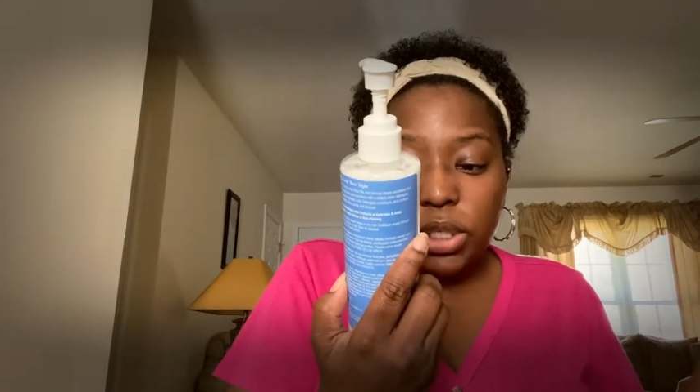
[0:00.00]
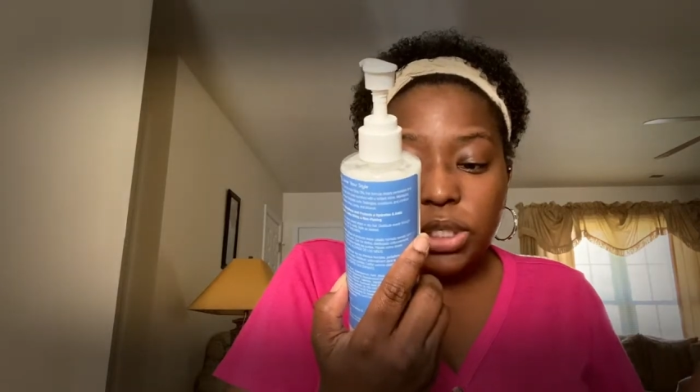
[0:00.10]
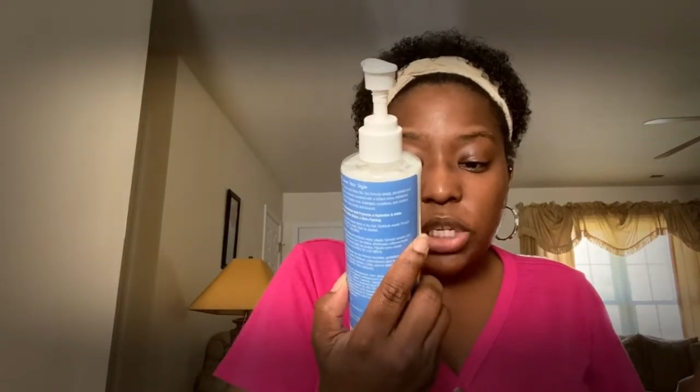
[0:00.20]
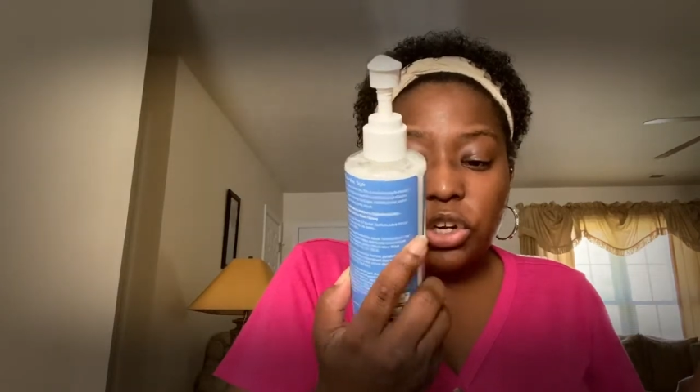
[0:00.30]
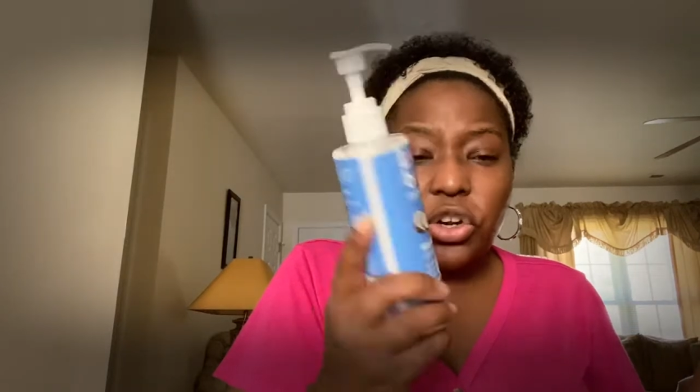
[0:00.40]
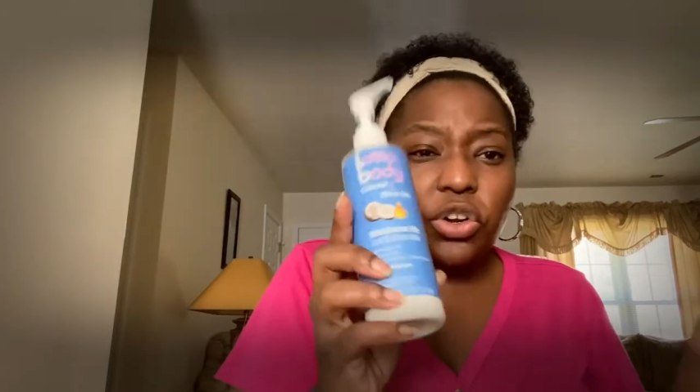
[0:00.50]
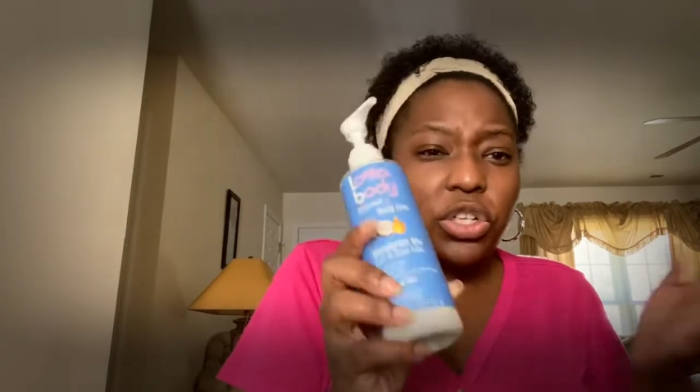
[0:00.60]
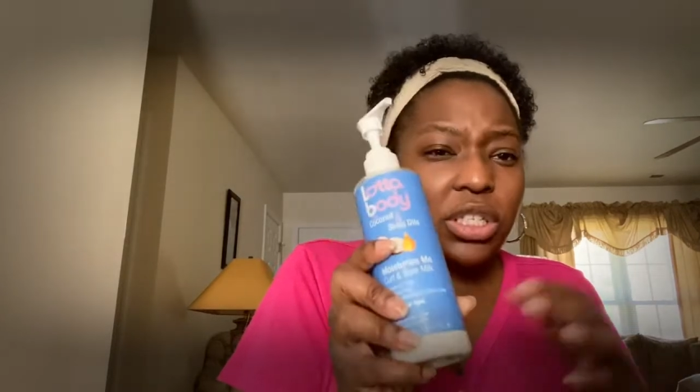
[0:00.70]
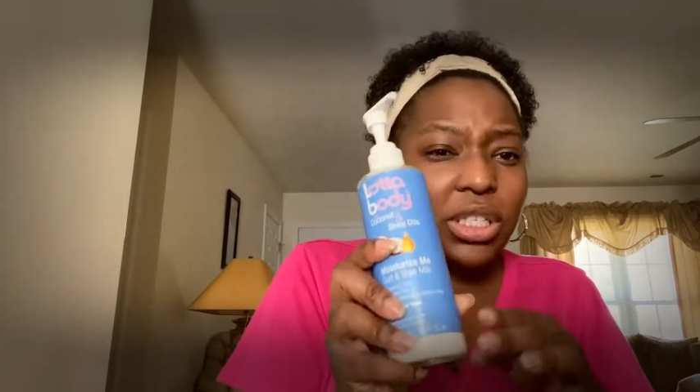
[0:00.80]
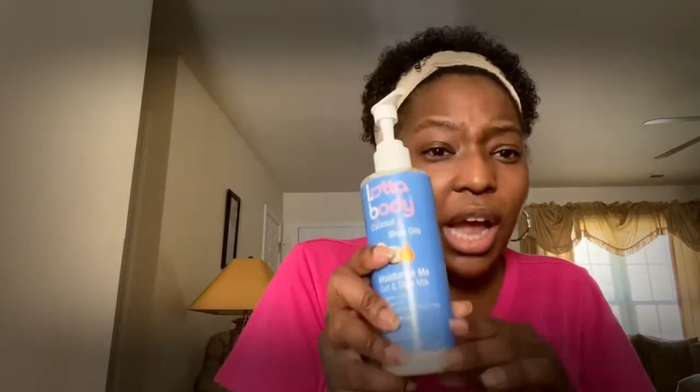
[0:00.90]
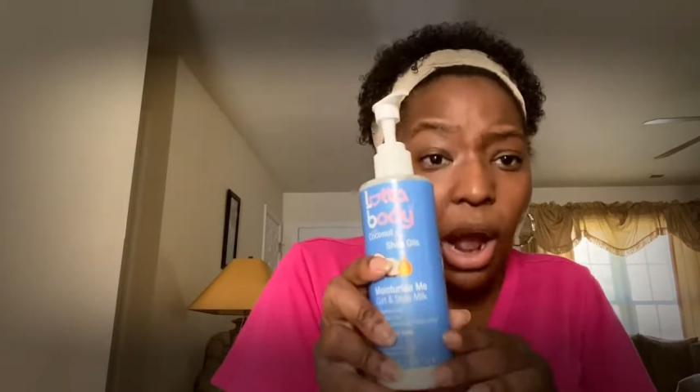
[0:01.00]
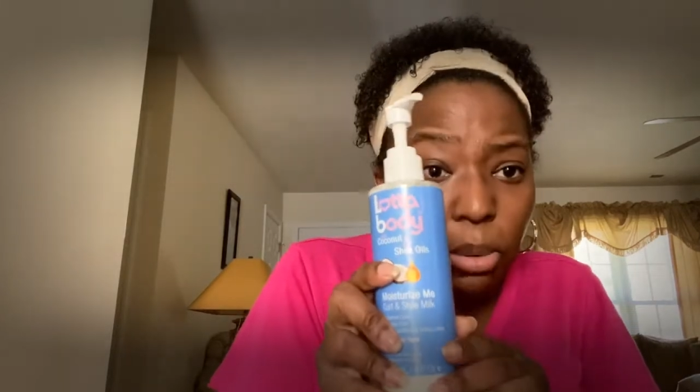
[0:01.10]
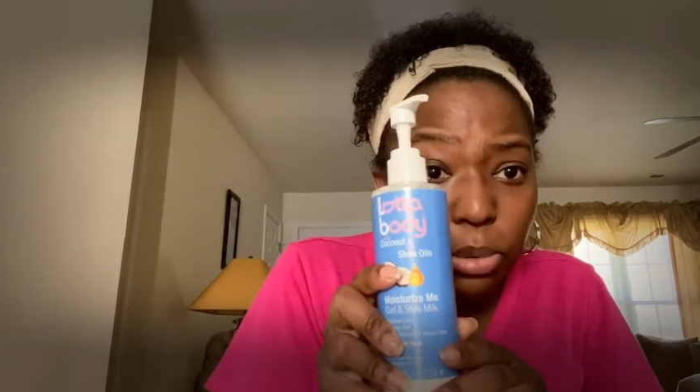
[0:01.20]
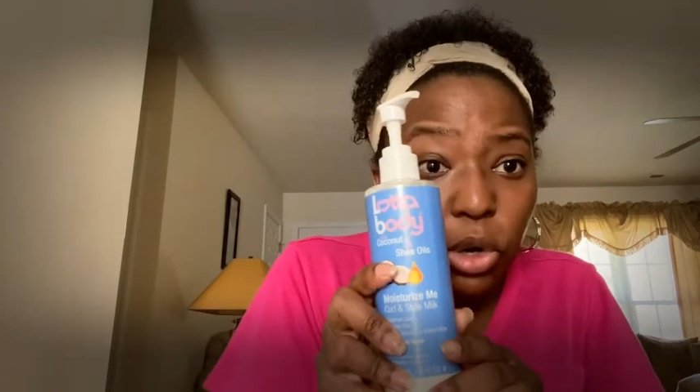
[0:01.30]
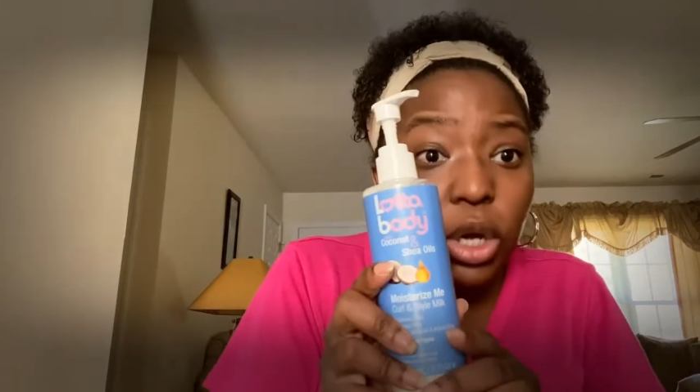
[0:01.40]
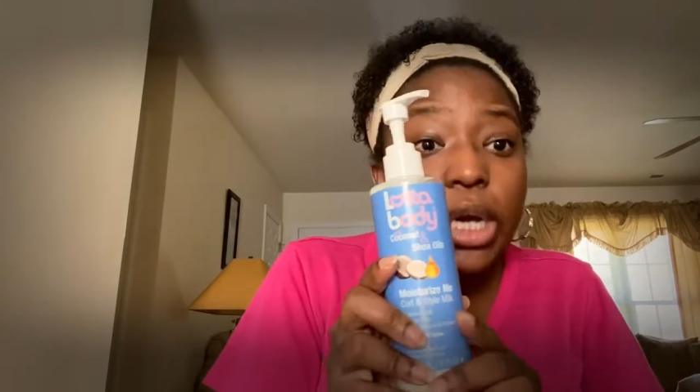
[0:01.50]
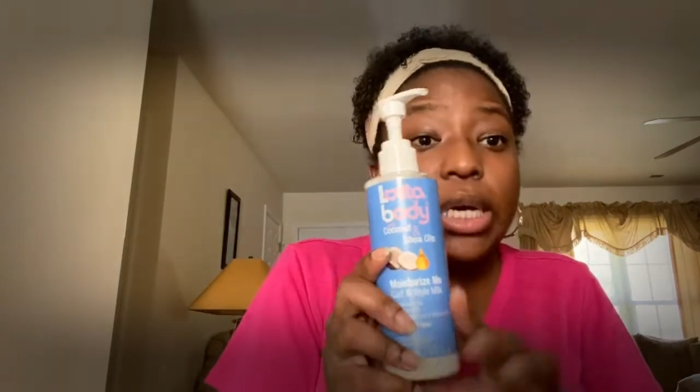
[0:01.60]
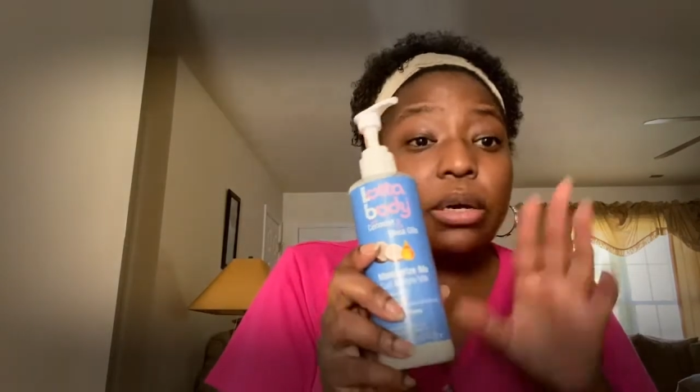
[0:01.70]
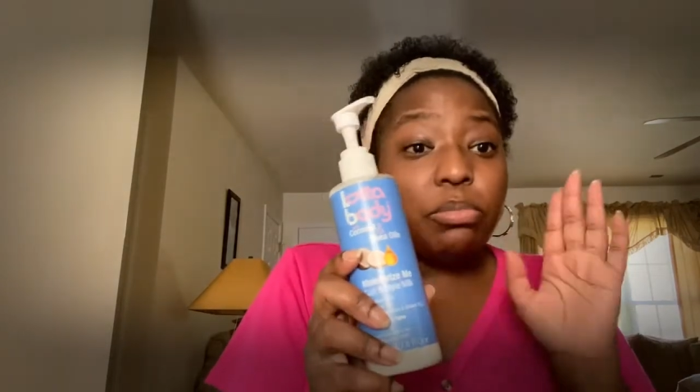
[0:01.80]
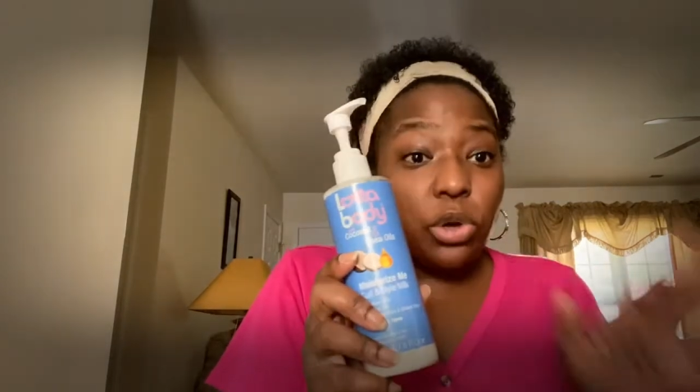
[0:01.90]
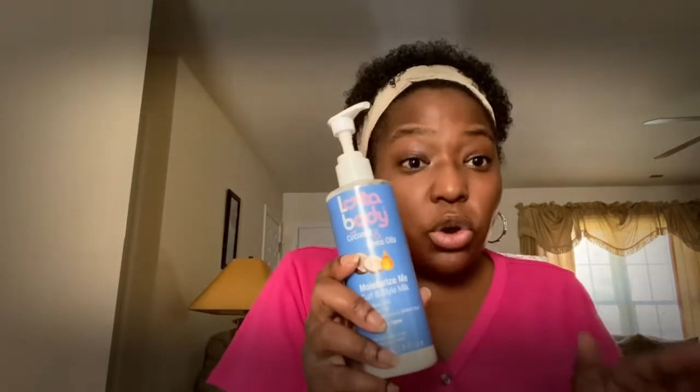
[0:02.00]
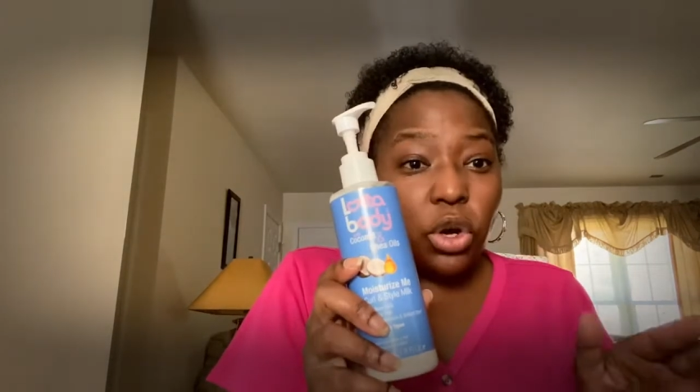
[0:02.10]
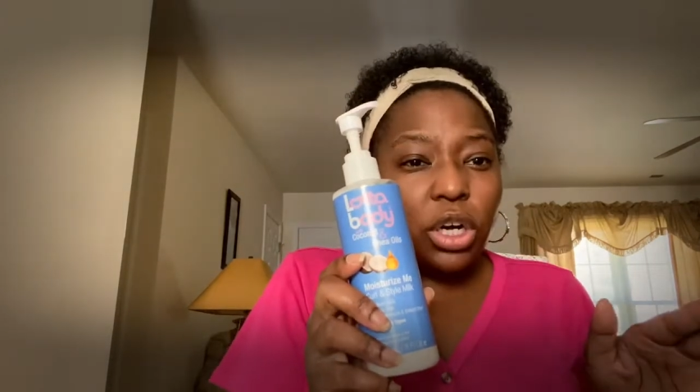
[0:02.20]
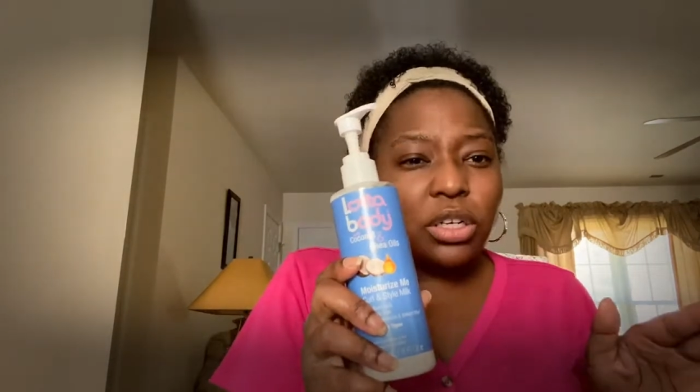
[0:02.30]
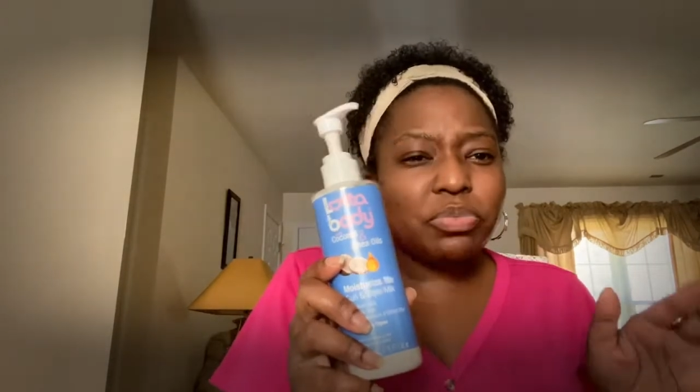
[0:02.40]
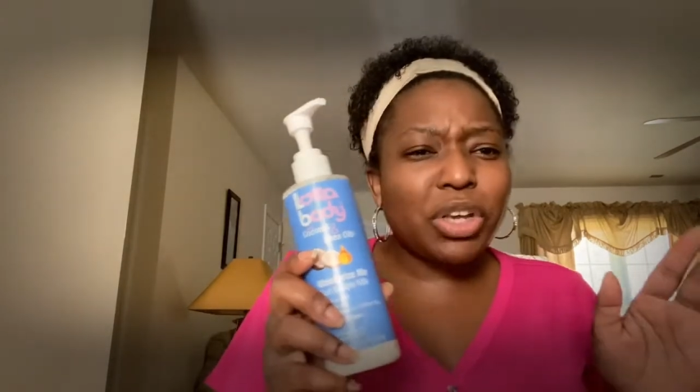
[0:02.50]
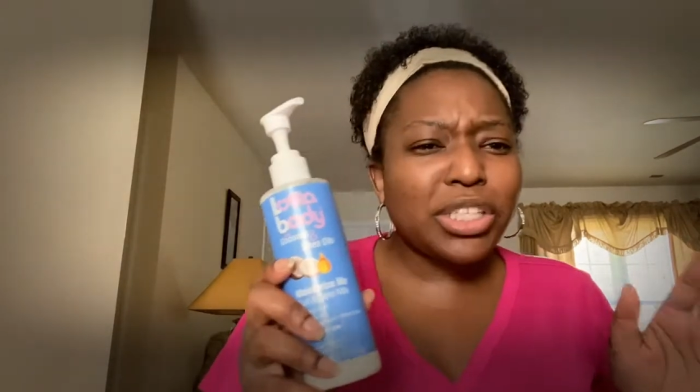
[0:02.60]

It's their curl and style milk. I